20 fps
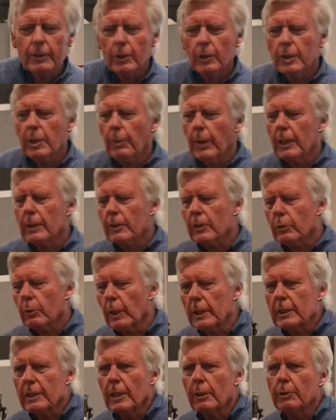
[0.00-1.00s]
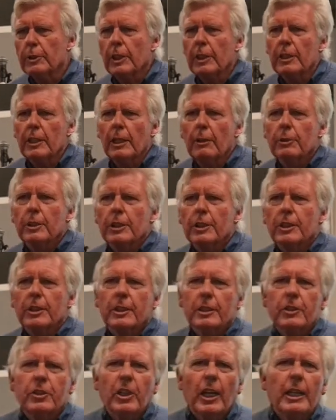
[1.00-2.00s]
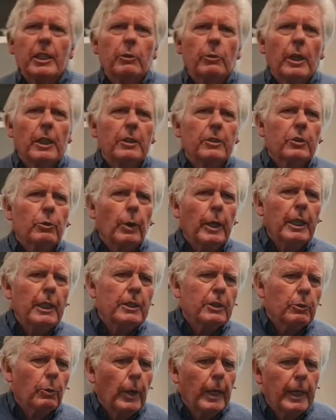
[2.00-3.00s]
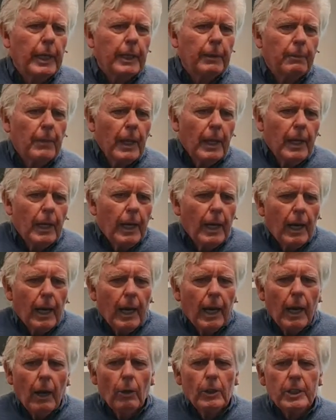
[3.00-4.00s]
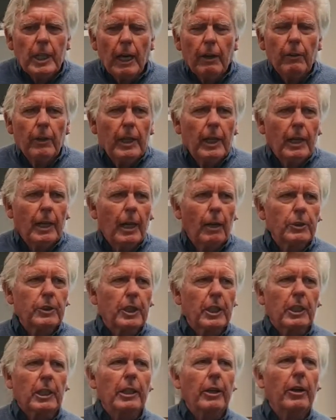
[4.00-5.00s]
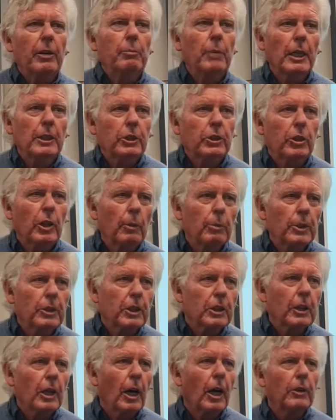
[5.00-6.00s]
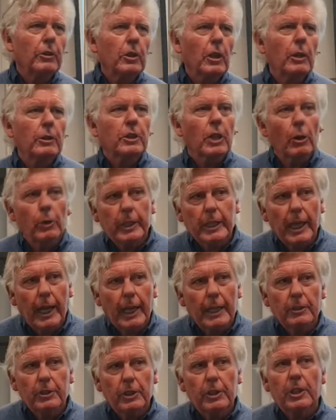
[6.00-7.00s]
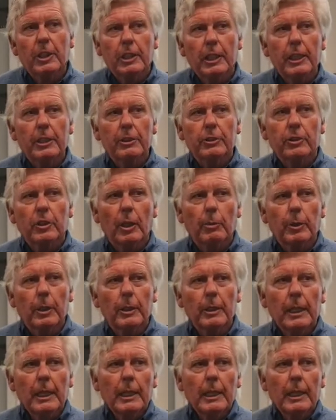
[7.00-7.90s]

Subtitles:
So it's about 20, it was January 2020. I was declaring my trouble to God. You know it's okay to declare your trouble?